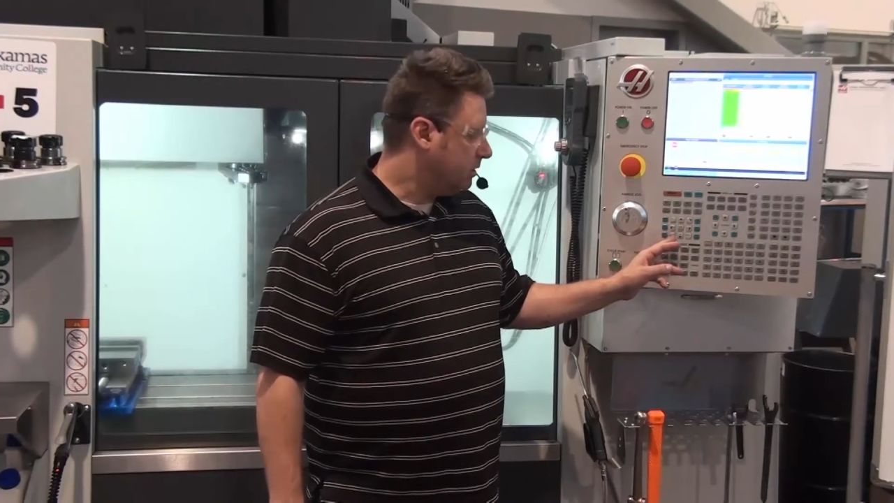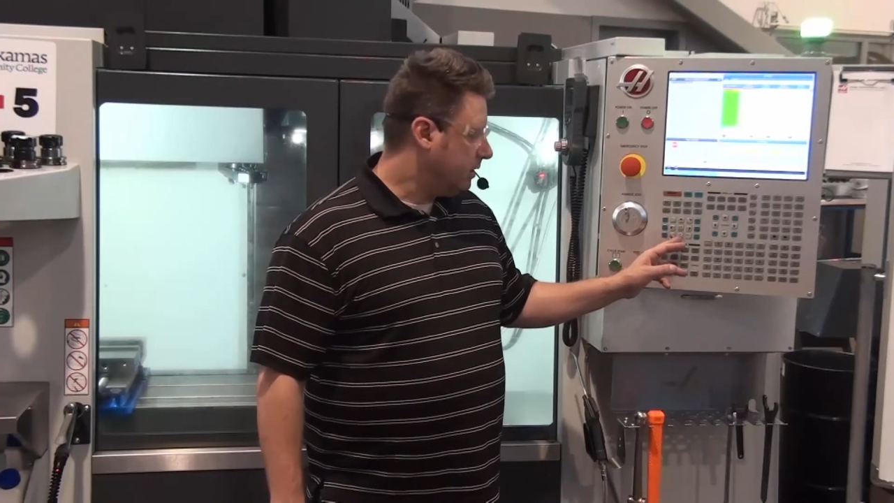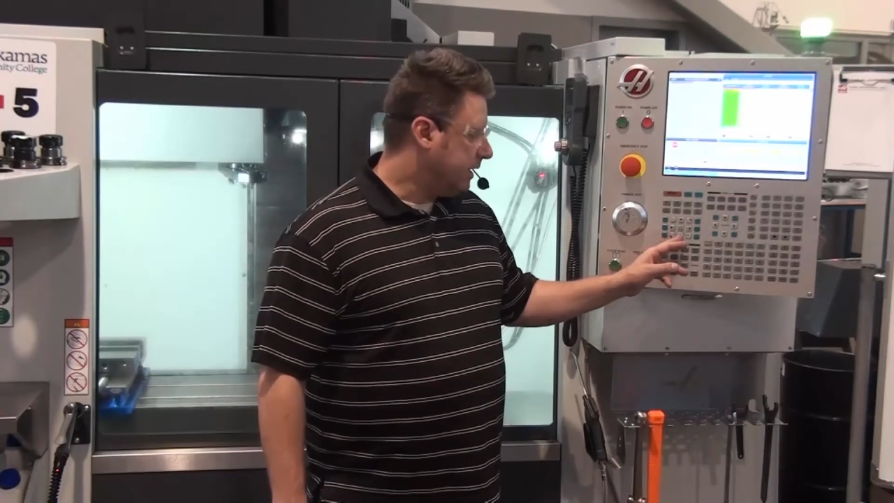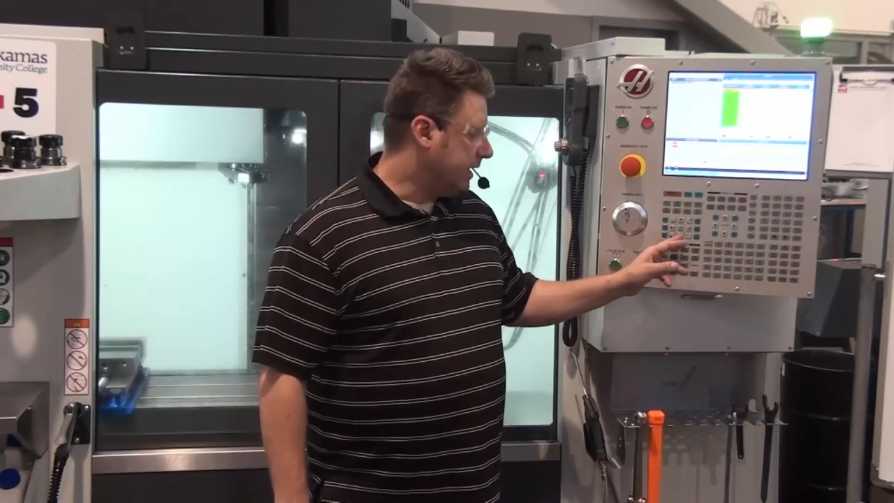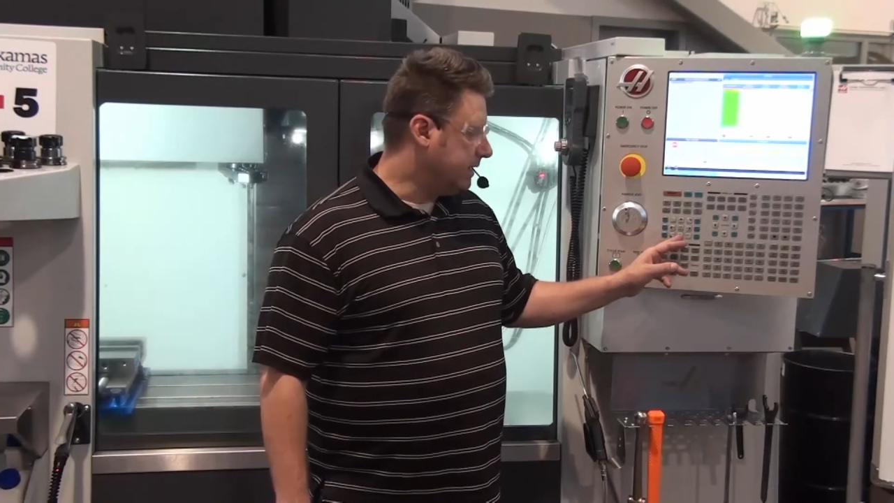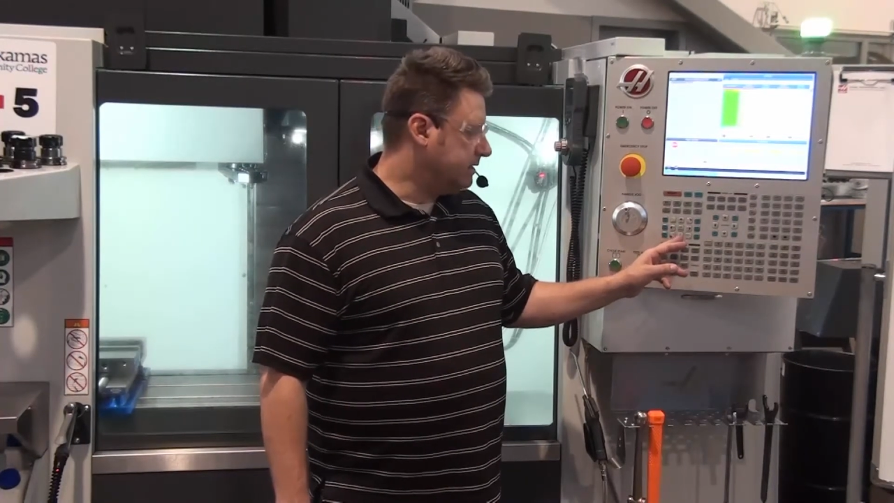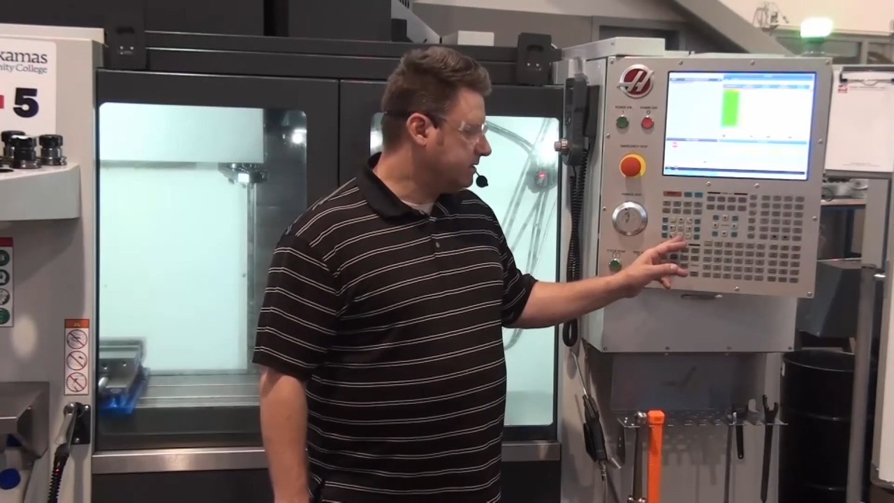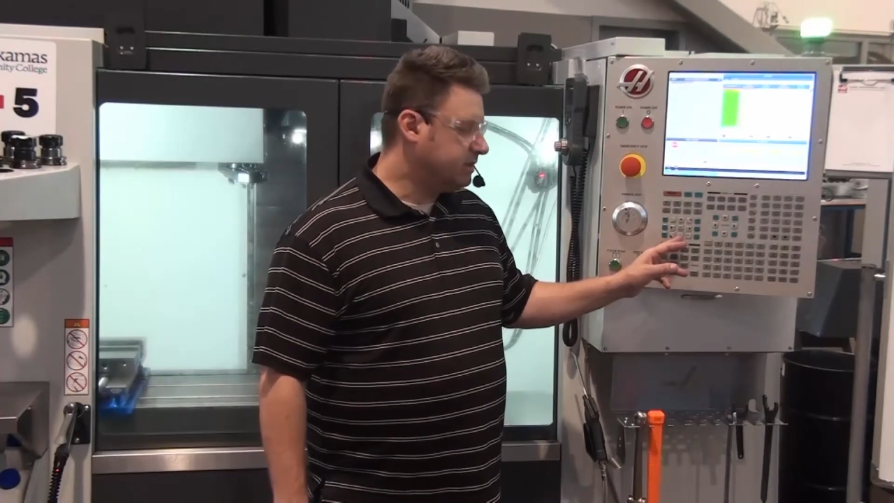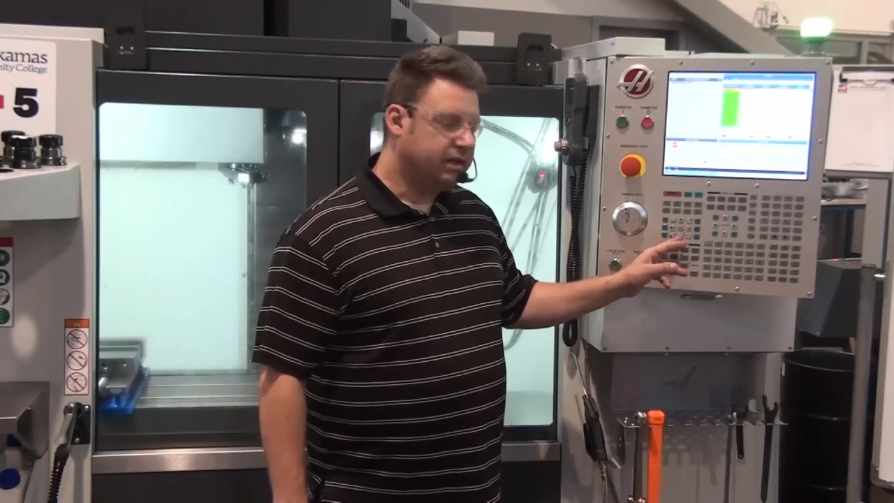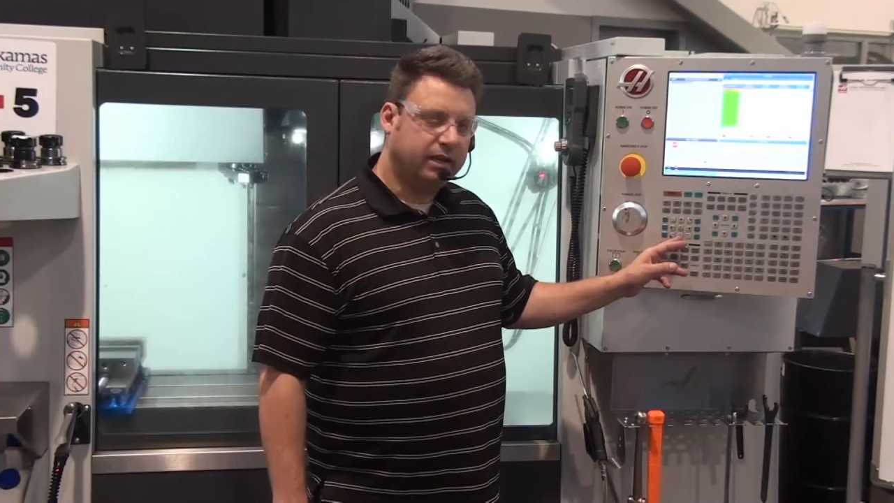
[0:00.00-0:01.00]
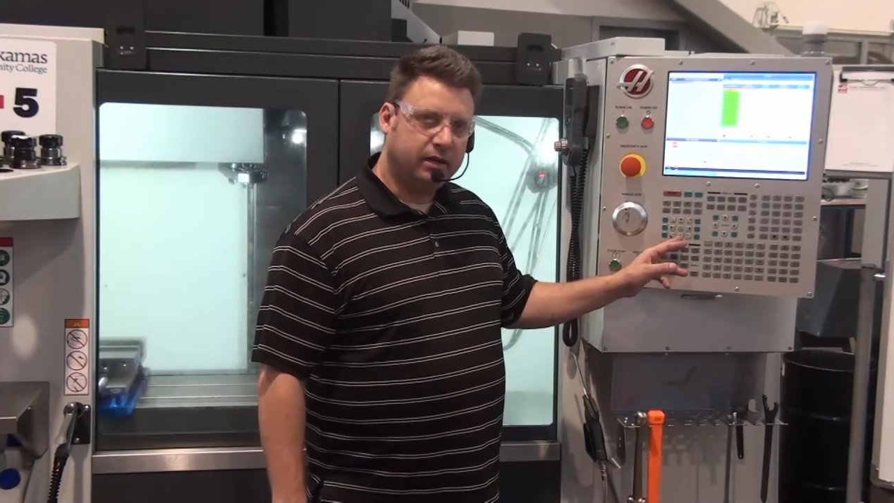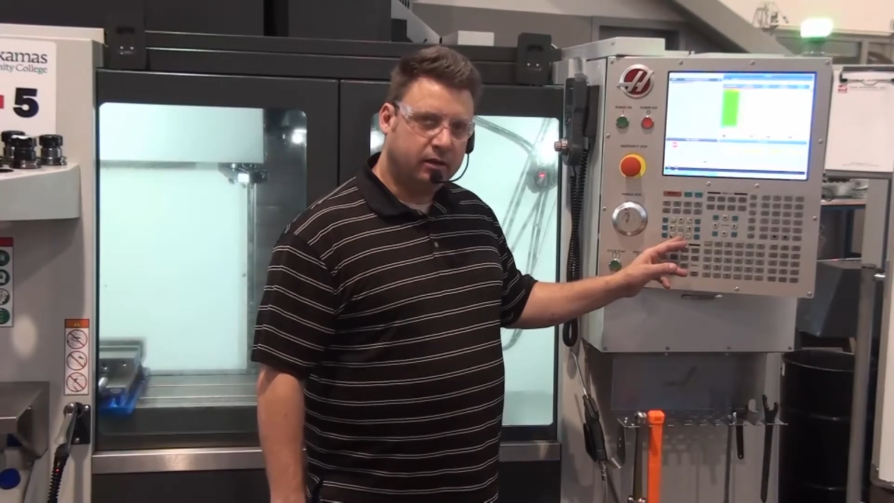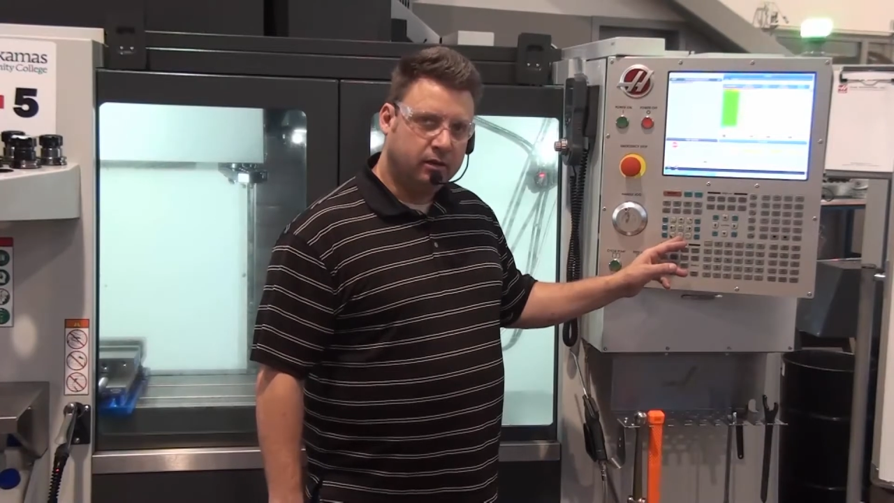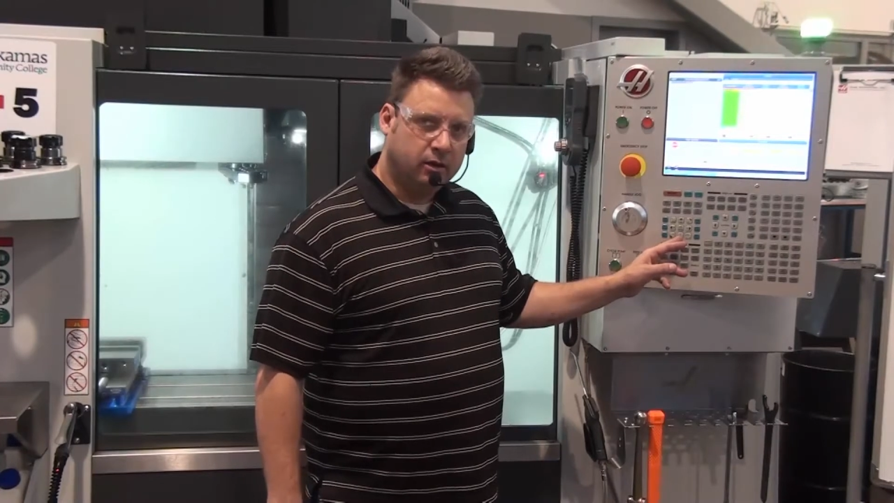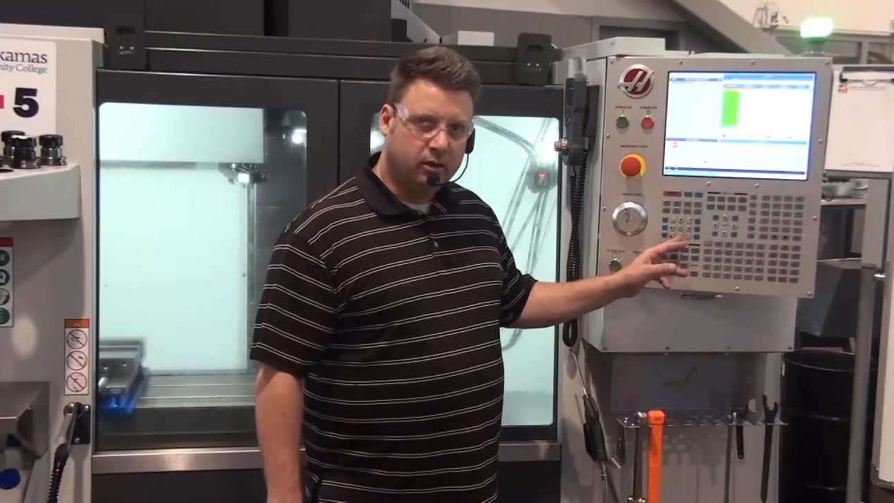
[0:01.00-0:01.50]
and Z,
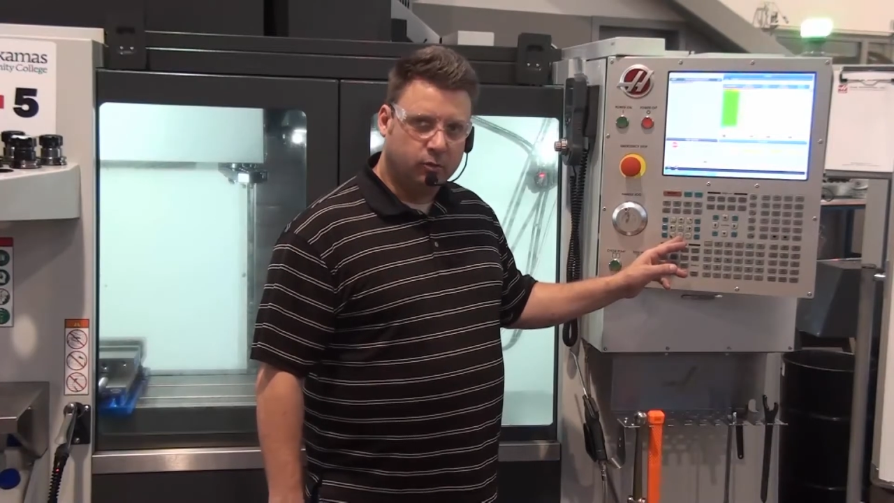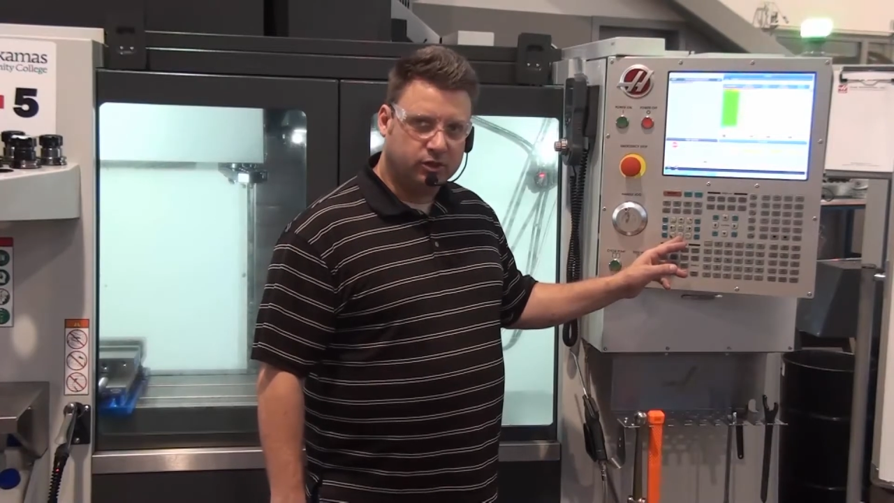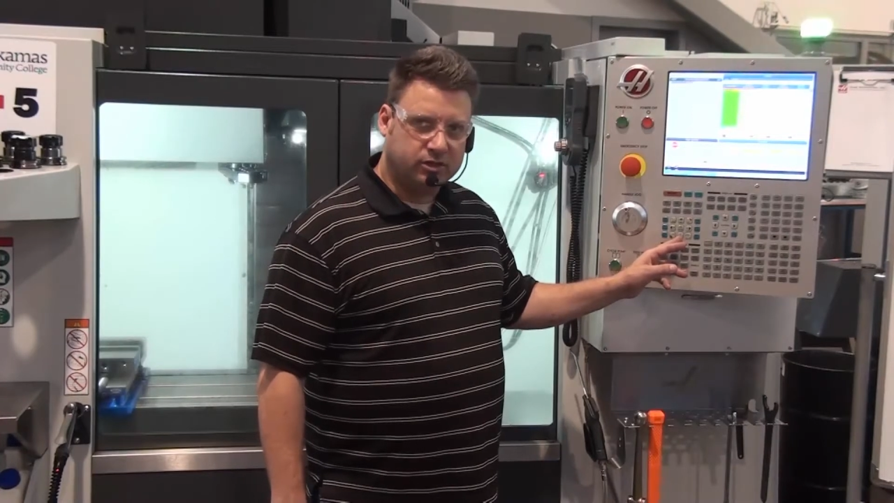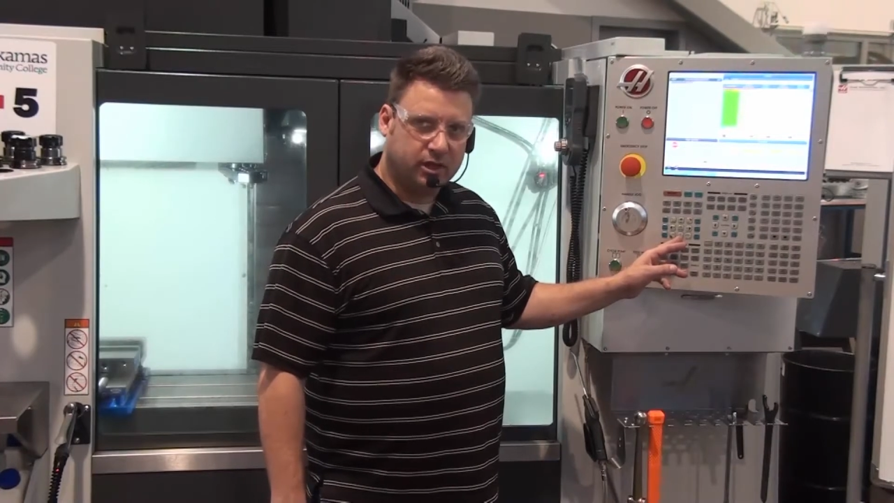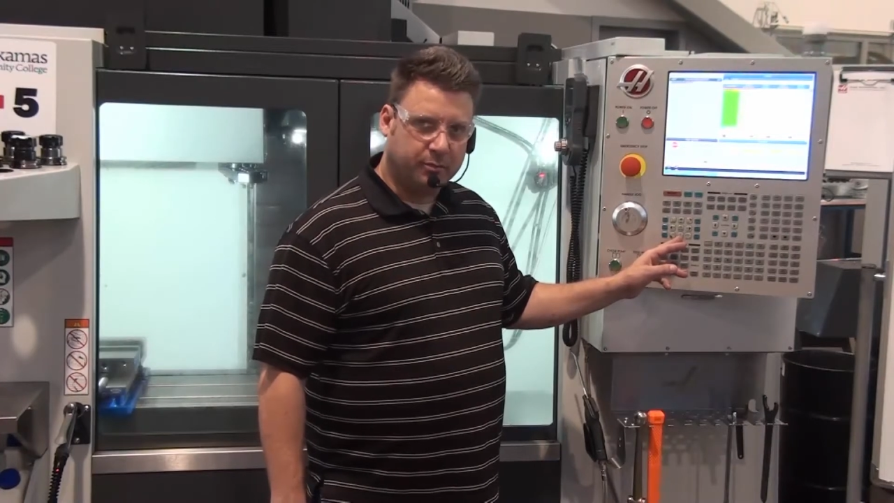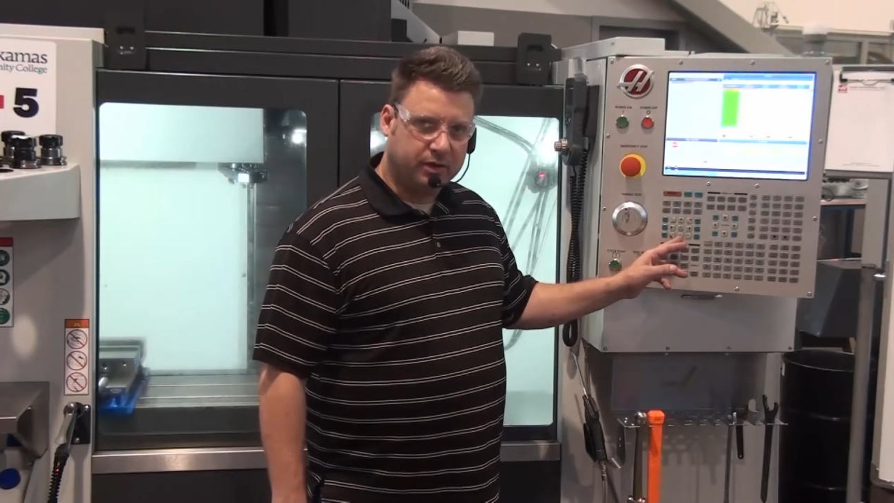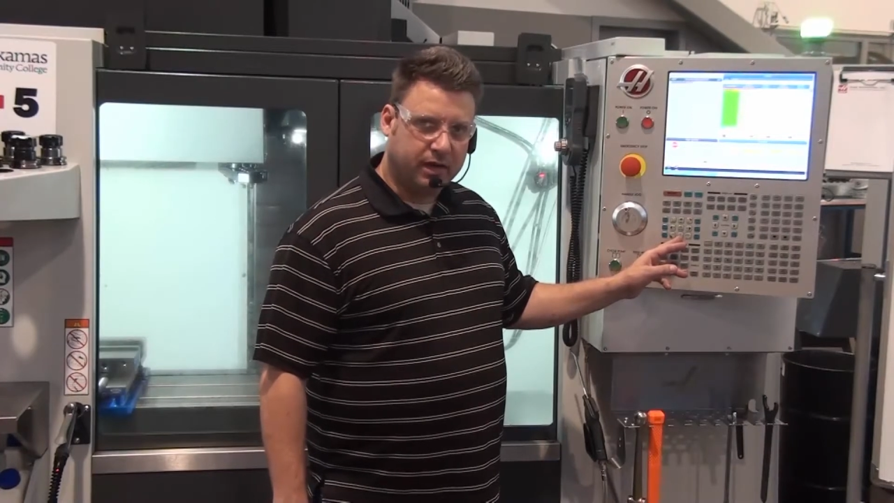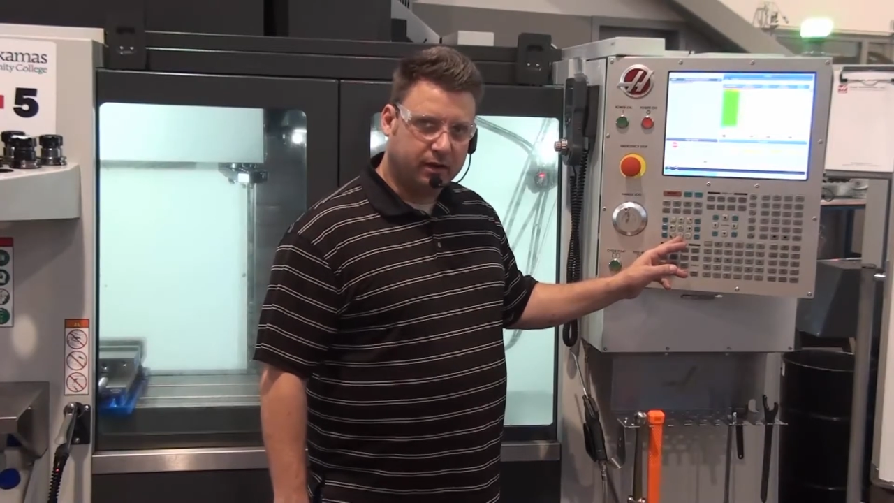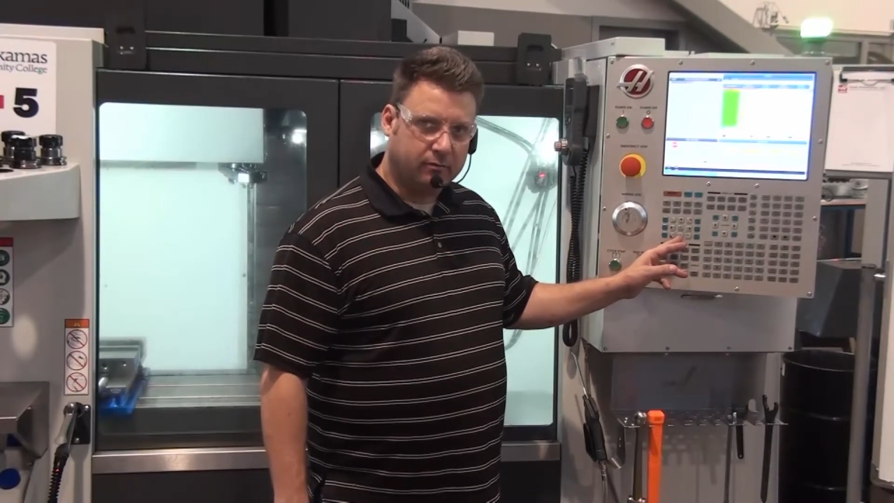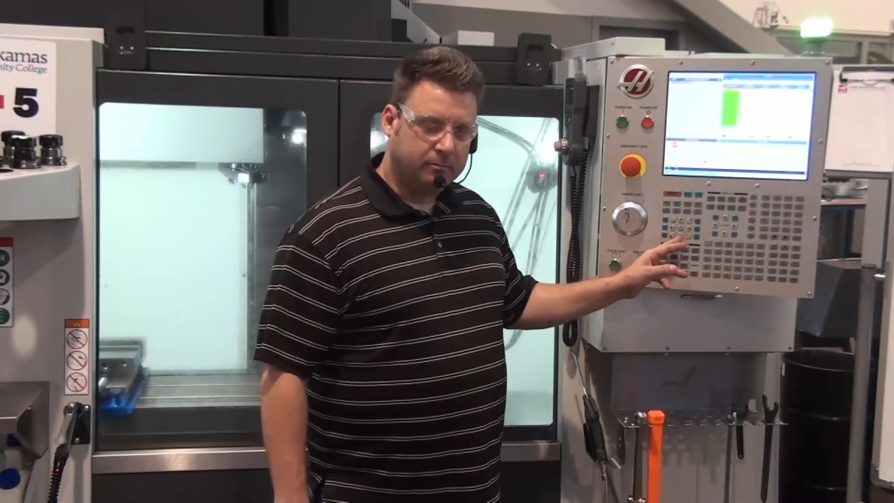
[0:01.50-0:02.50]
which is up and down.